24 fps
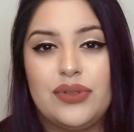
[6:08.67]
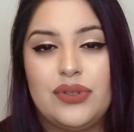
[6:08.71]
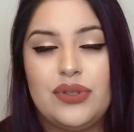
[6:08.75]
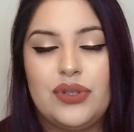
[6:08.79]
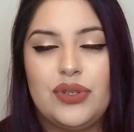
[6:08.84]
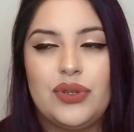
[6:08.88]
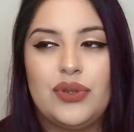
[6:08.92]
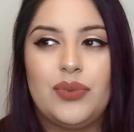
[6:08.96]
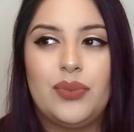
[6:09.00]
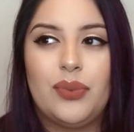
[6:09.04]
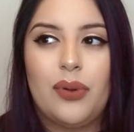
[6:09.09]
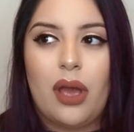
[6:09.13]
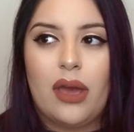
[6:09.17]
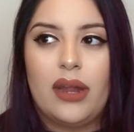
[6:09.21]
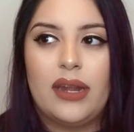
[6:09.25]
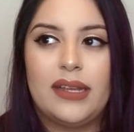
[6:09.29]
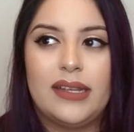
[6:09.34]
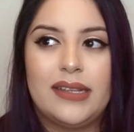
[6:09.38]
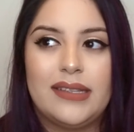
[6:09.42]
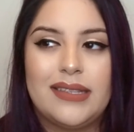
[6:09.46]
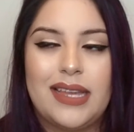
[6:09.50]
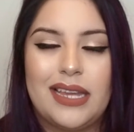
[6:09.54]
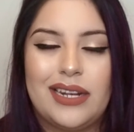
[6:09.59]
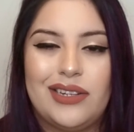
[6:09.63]
two
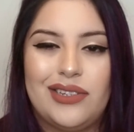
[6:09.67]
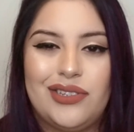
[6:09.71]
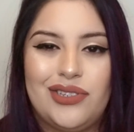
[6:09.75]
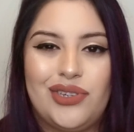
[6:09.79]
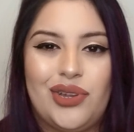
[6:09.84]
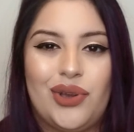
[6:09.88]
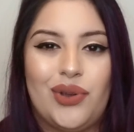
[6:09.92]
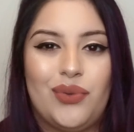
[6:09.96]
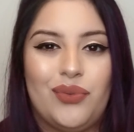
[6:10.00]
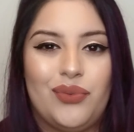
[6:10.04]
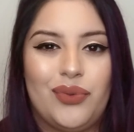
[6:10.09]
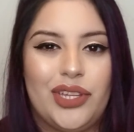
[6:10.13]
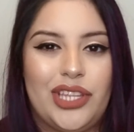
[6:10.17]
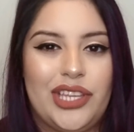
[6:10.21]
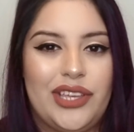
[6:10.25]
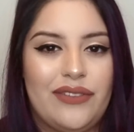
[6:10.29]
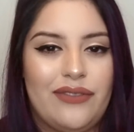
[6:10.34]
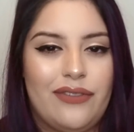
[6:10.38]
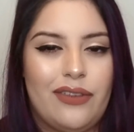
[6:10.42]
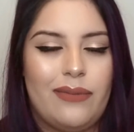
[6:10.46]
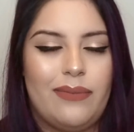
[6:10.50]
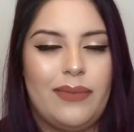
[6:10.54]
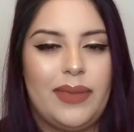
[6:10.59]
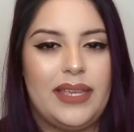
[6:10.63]
products that don't really
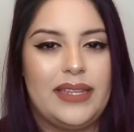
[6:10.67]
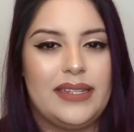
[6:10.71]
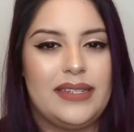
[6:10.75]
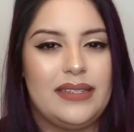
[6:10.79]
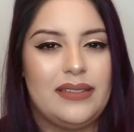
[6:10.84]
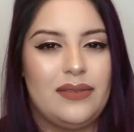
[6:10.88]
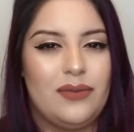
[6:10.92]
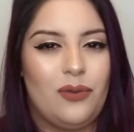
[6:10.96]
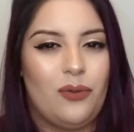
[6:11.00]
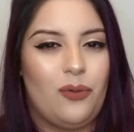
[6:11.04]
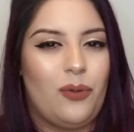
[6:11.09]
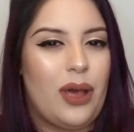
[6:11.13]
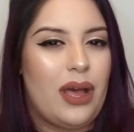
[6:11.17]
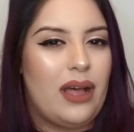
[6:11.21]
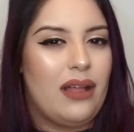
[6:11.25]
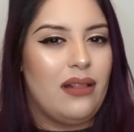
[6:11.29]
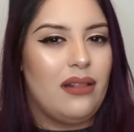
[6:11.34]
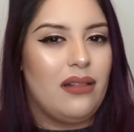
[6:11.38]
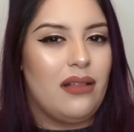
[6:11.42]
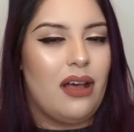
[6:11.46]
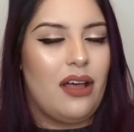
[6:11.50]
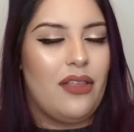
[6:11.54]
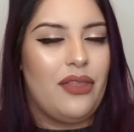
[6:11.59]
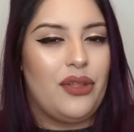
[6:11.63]
fit me
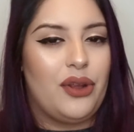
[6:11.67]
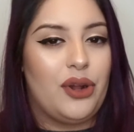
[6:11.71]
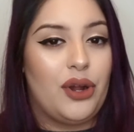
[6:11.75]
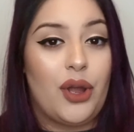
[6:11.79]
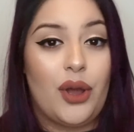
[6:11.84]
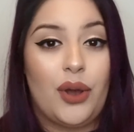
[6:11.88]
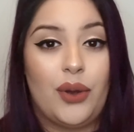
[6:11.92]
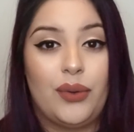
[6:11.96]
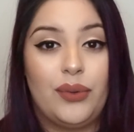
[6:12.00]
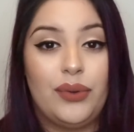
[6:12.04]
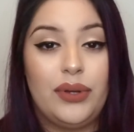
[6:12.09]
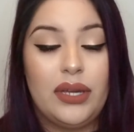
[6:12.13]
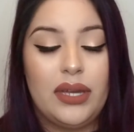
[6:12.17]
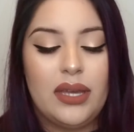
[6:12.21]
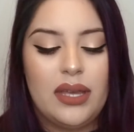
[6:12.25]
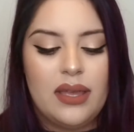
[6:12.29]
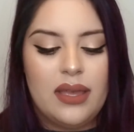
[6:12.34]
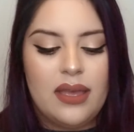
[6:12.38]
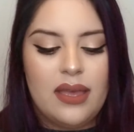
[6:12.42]
well on their own